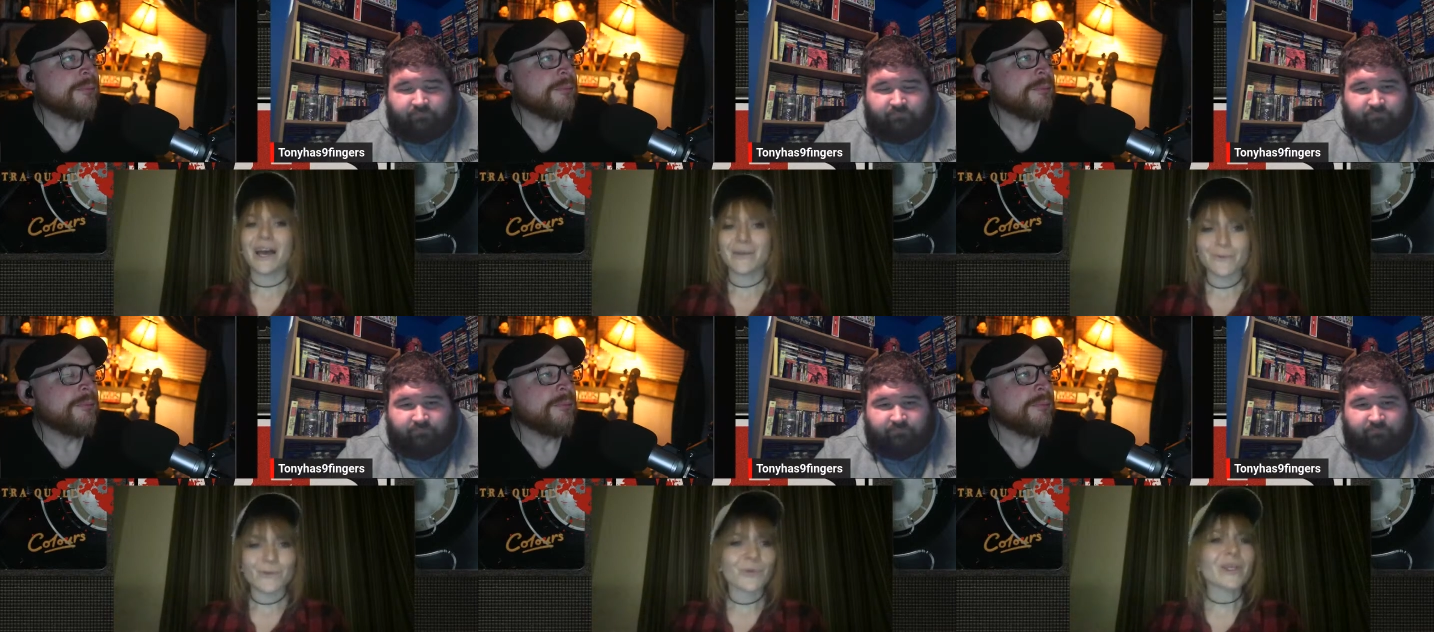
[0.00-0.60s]

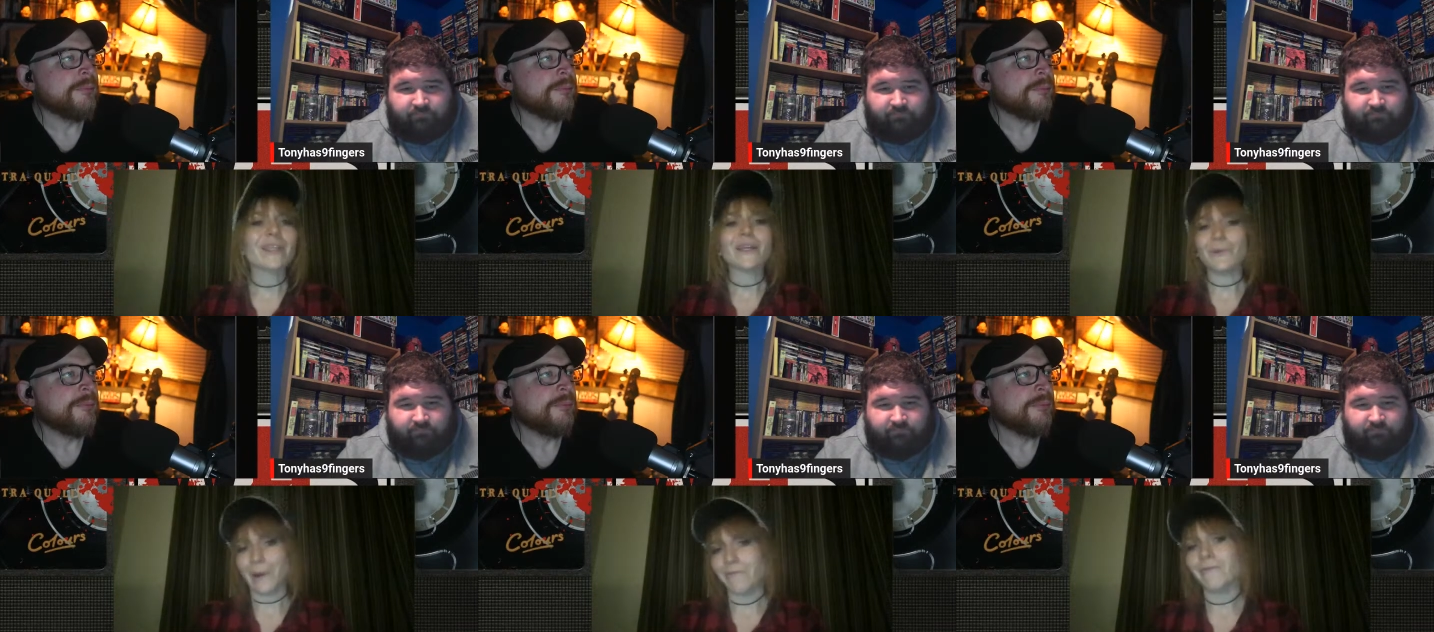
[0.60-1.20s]
Speaker 1: i'm really
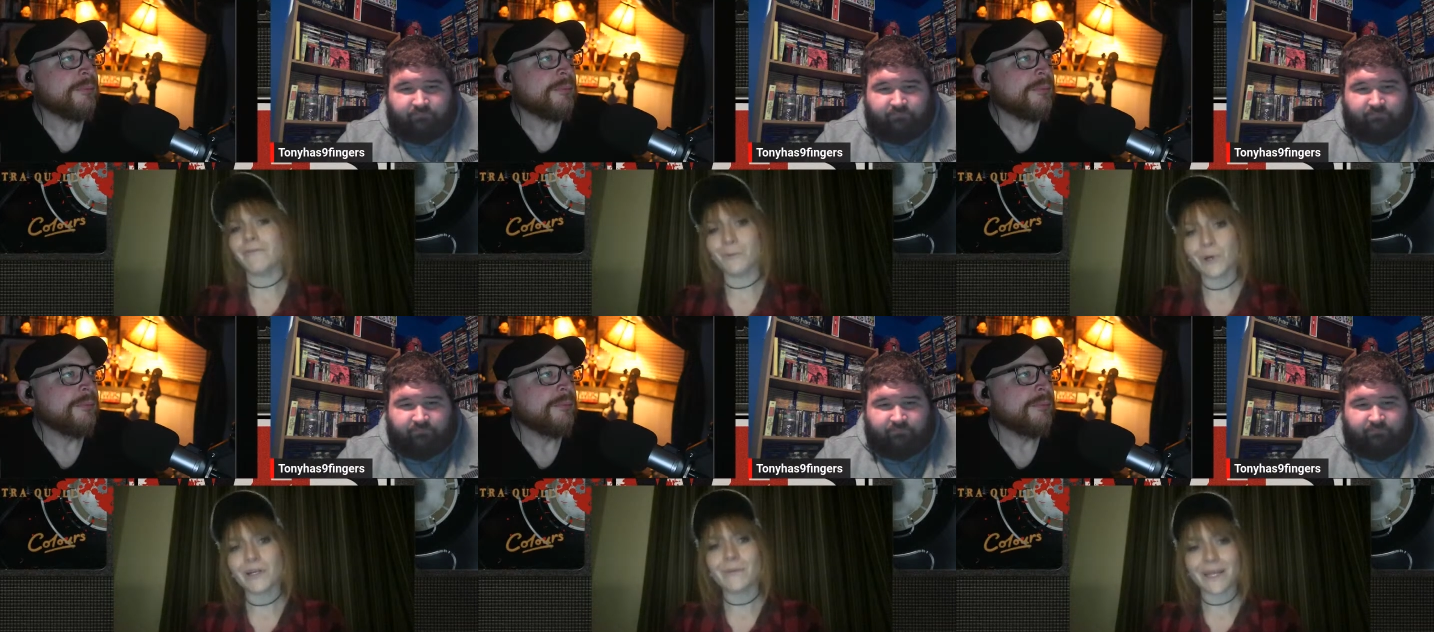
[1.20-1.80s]
grateful for